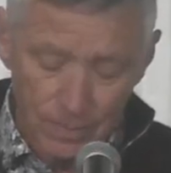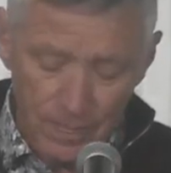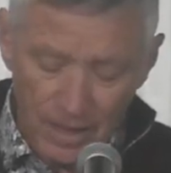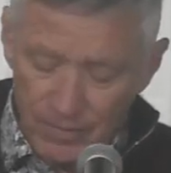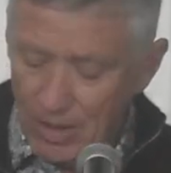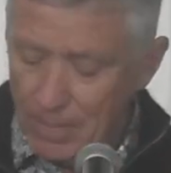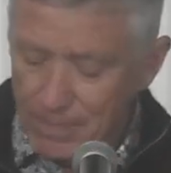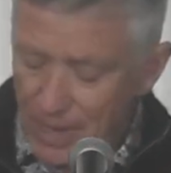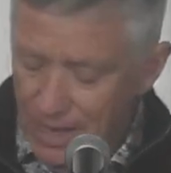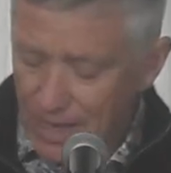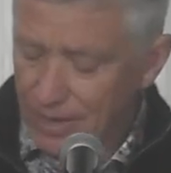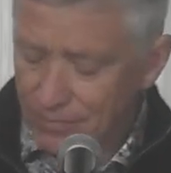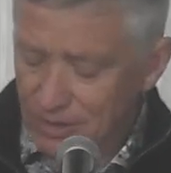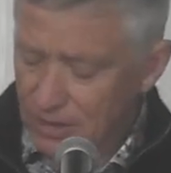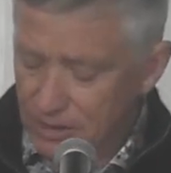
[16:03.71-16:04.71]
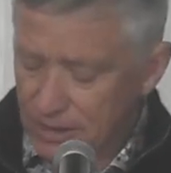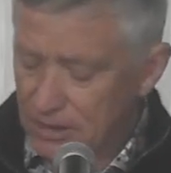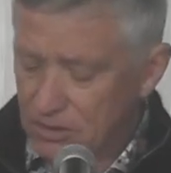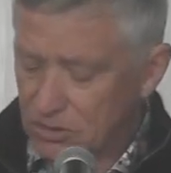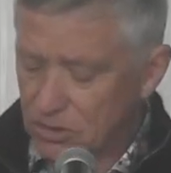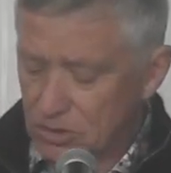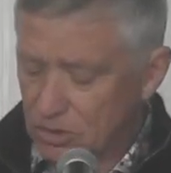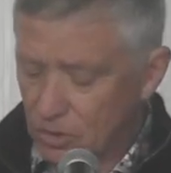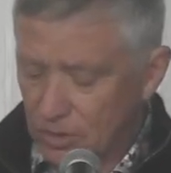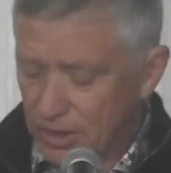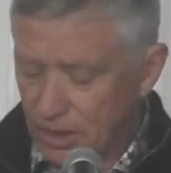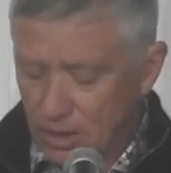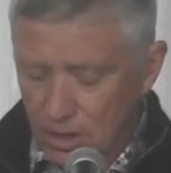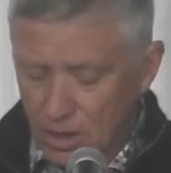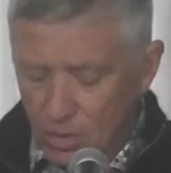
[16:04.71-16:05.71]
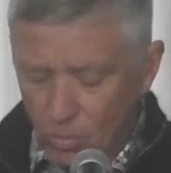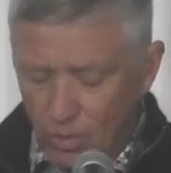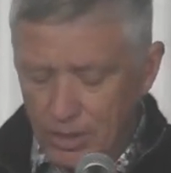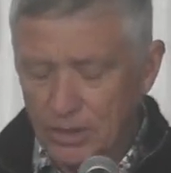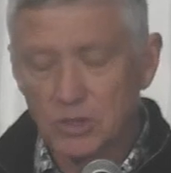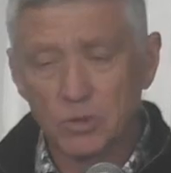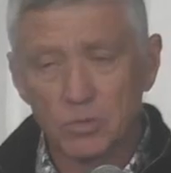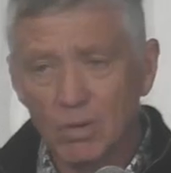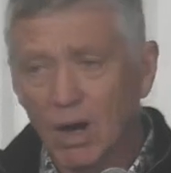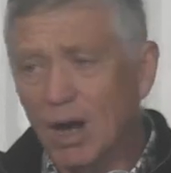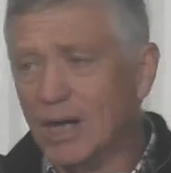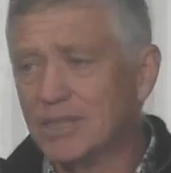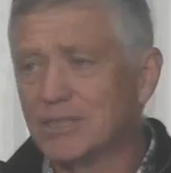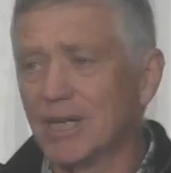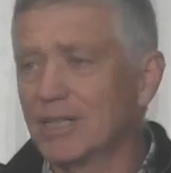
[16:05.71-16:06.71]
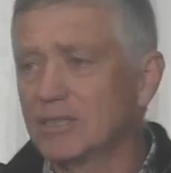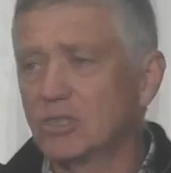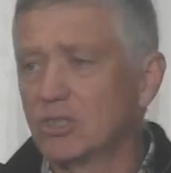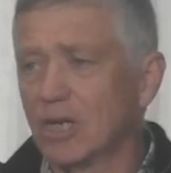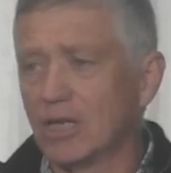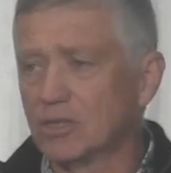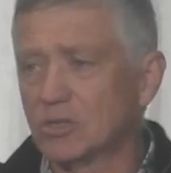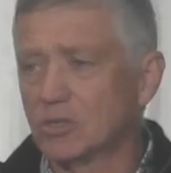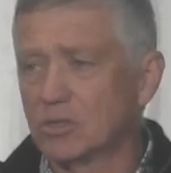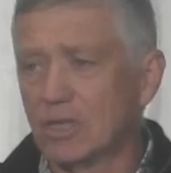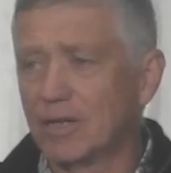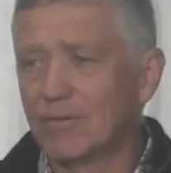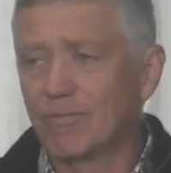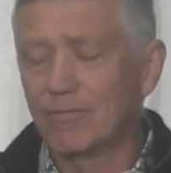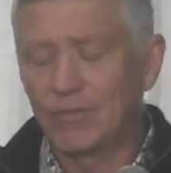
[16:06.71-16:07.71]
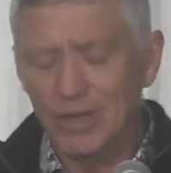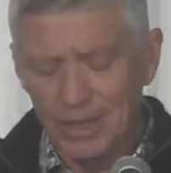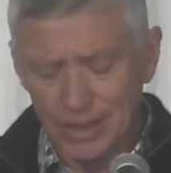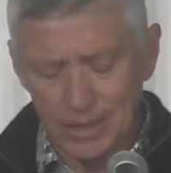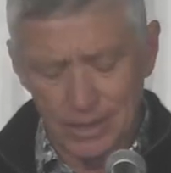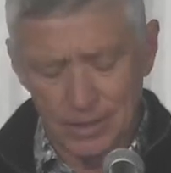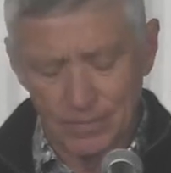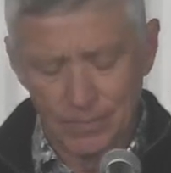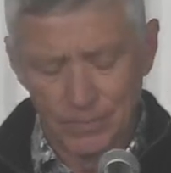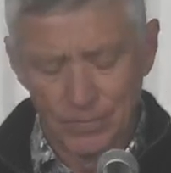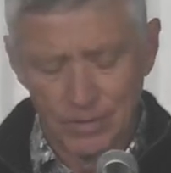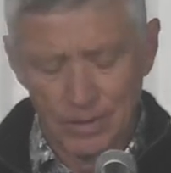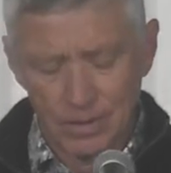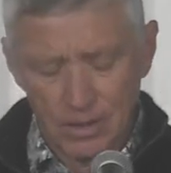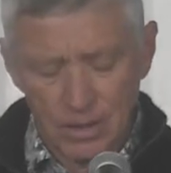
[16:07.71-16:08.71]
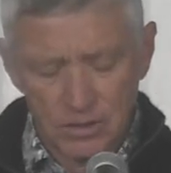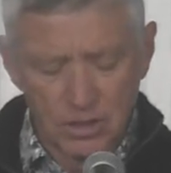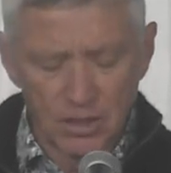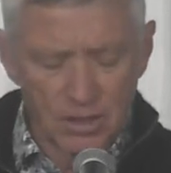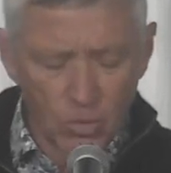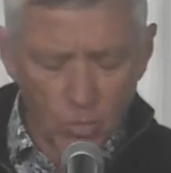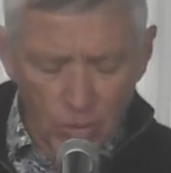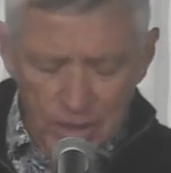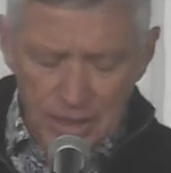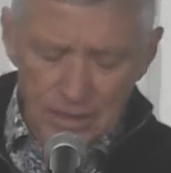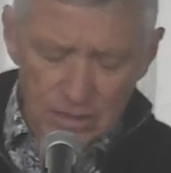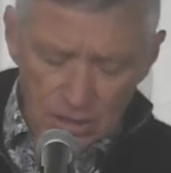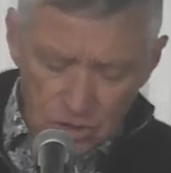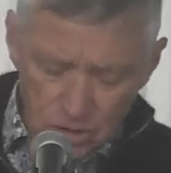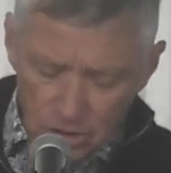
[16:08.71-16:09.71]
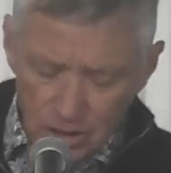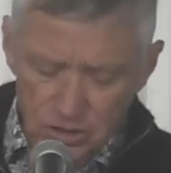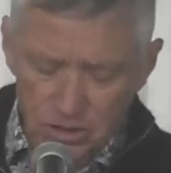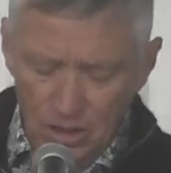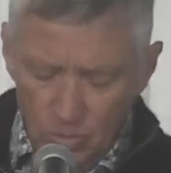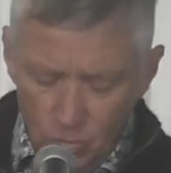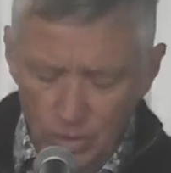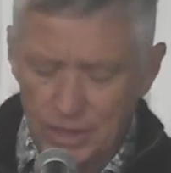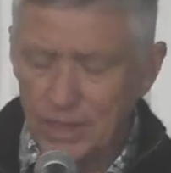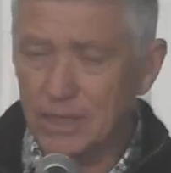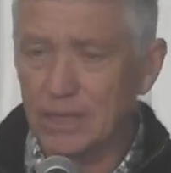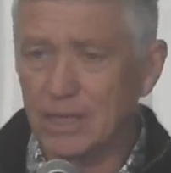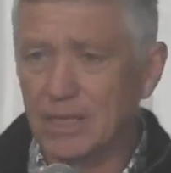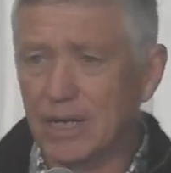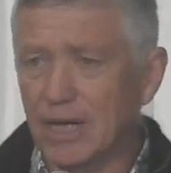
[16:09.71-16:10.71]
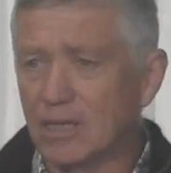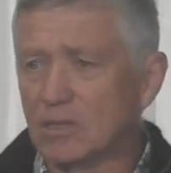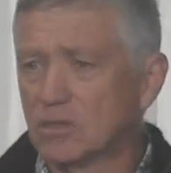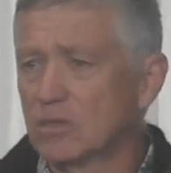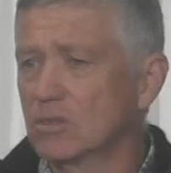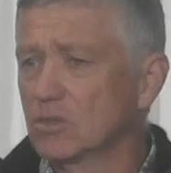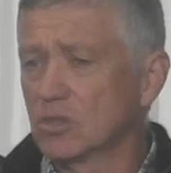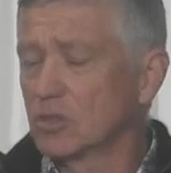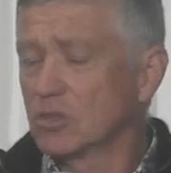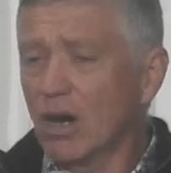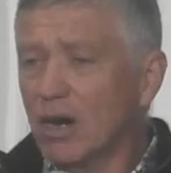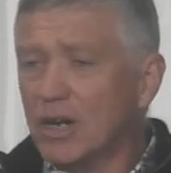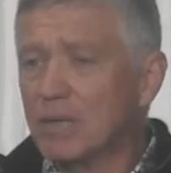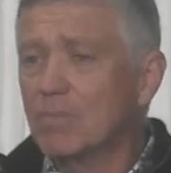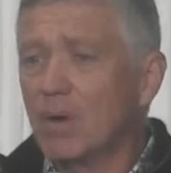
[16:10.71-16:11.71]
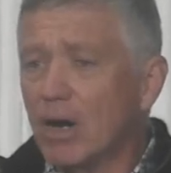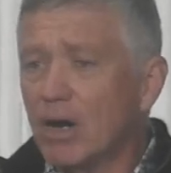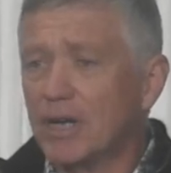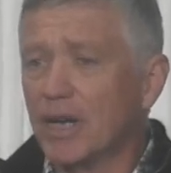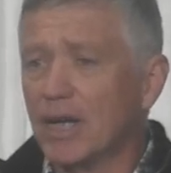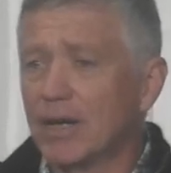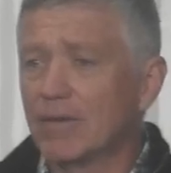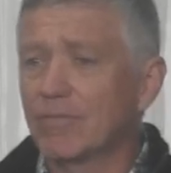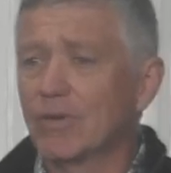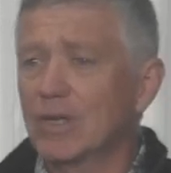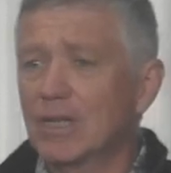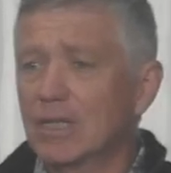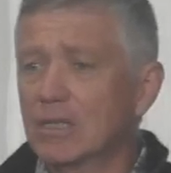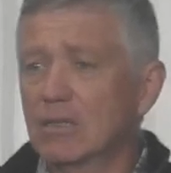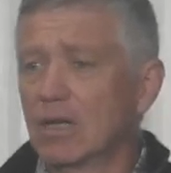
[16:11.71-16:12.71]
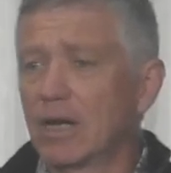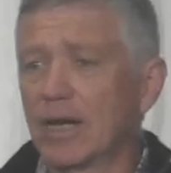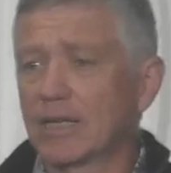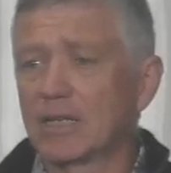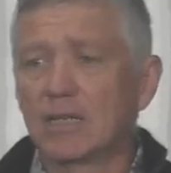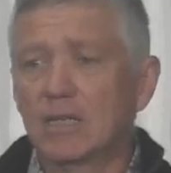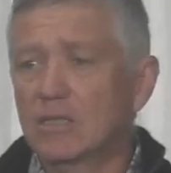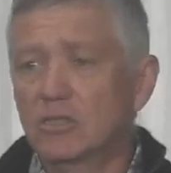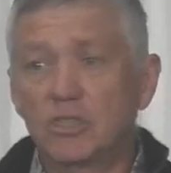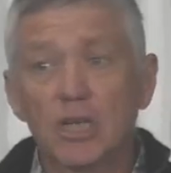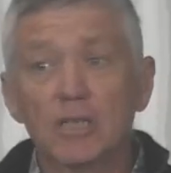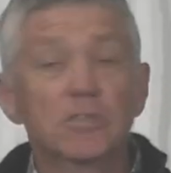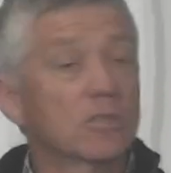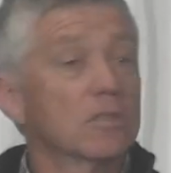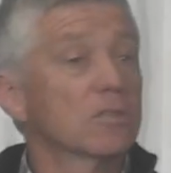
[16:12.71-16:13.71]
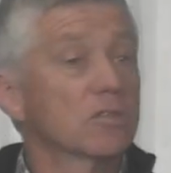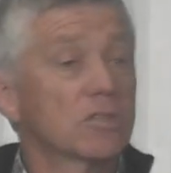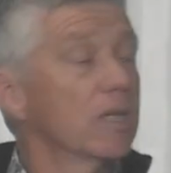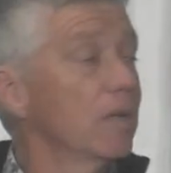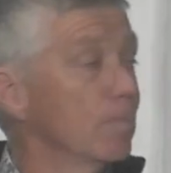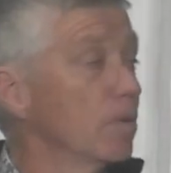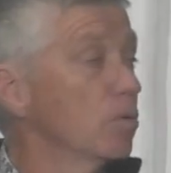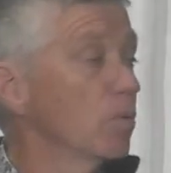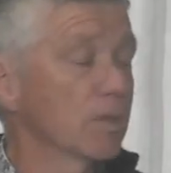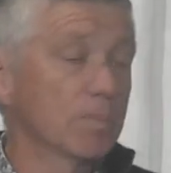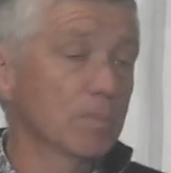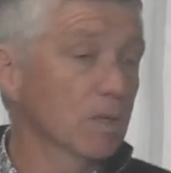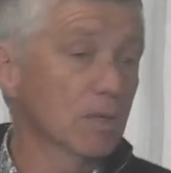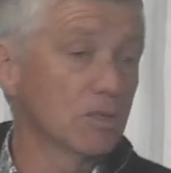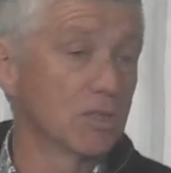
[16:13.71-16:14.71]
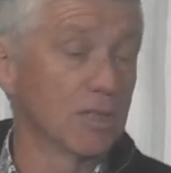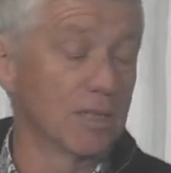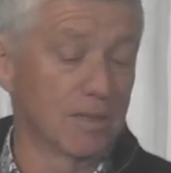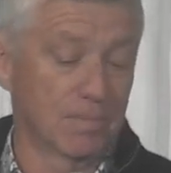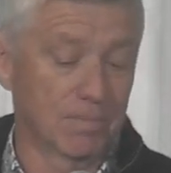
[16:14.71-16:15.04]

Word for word: And that behaviour leads to doing what is right and just and fair so that we in the church and we in our society might have, like, justice tempered with mercy.